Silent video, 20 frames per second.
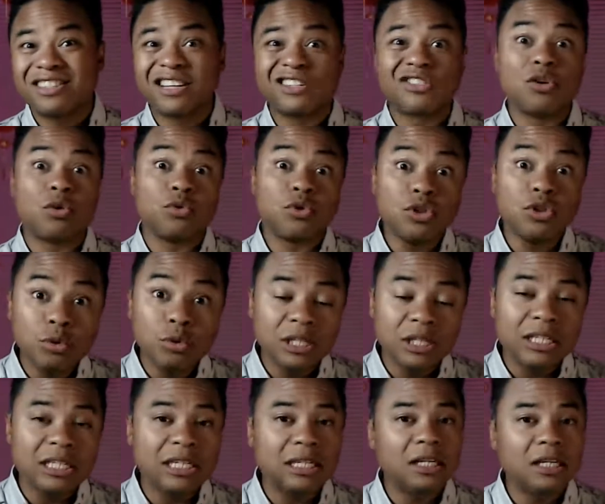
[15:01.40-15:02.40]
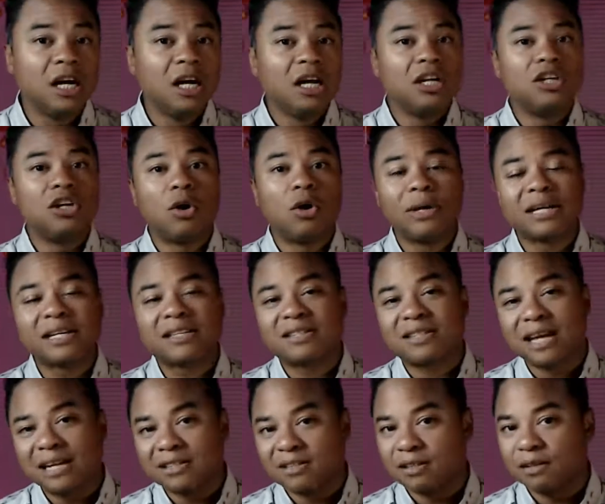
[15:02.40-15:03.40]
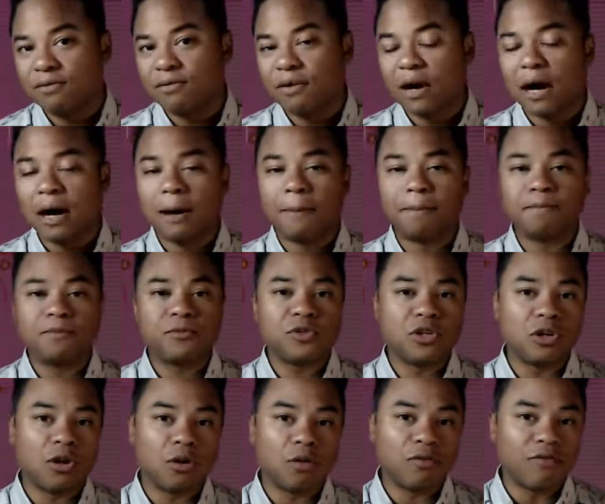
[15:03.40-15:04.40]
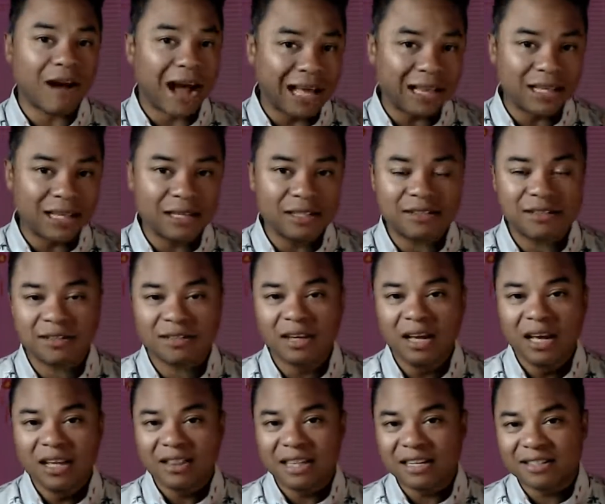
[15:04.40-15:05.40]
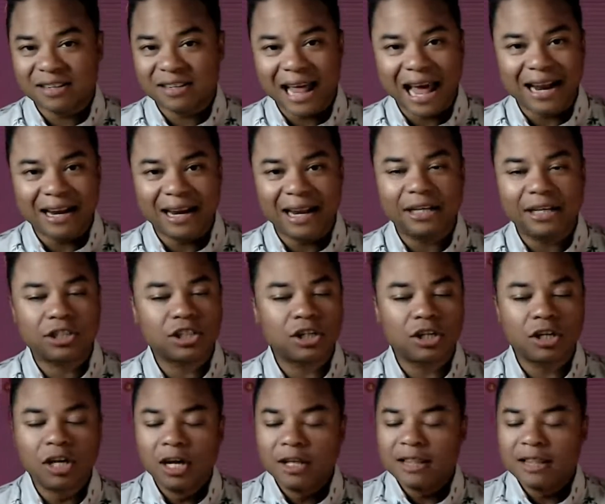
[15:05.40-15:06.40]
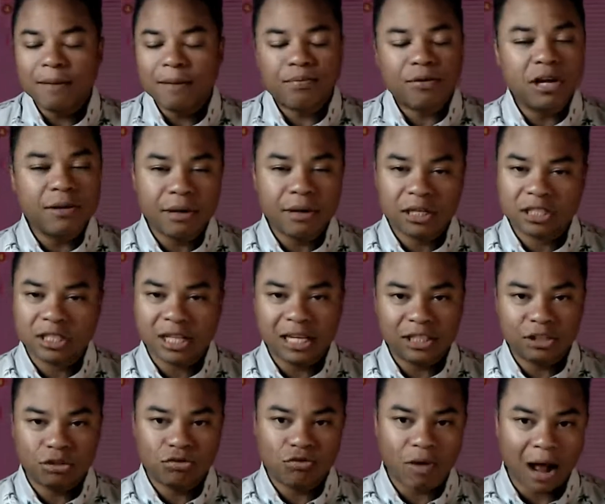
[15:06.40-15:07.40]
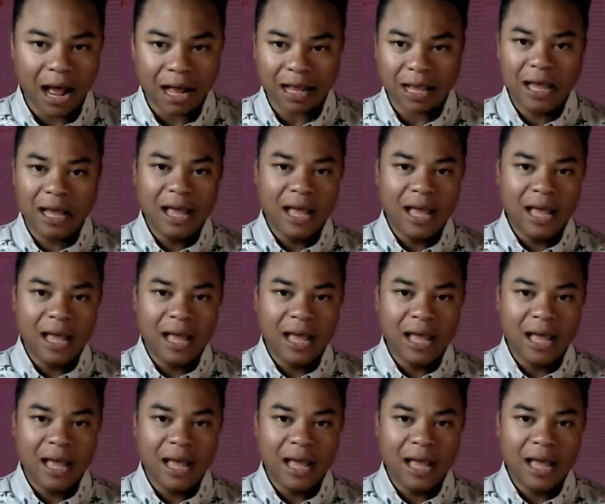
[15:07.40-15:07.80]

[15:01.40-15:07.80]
there's no nudity, no excessive, violence, things of that nature. They pretty much let you rock.